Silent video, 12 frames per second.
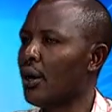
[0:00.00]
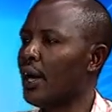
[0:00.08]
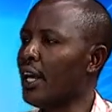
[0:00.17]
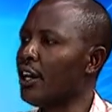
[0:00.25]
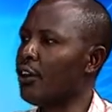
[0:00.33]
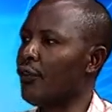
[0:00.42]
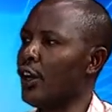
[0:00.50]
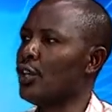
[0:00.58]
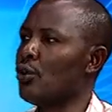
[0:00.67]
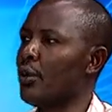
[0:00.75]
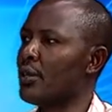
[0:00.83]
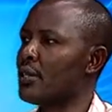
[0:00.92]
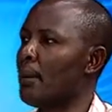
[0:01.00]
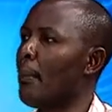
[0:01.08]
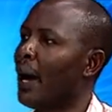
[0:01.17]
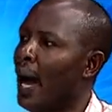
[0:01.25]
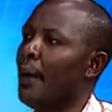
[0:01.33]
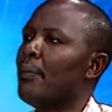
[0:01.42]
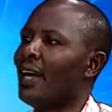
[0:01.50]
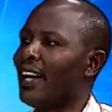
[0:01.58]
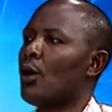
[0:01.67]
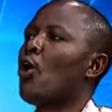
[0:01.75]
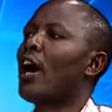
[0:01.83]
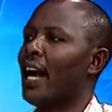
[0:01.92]
individuals becoming the
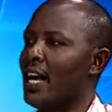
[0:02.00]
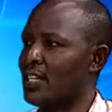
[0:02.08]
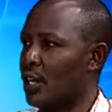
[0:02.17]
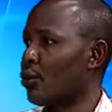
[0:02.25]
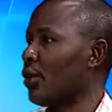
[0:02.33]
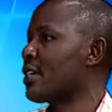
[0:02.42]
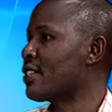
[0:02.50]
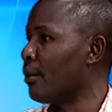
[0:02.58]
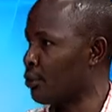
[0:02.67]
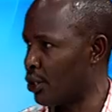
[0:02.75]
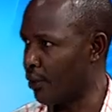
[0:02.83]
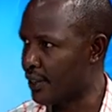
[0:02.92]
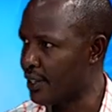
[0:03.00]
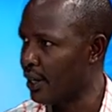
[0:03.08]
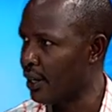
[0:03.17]
organizations themselves.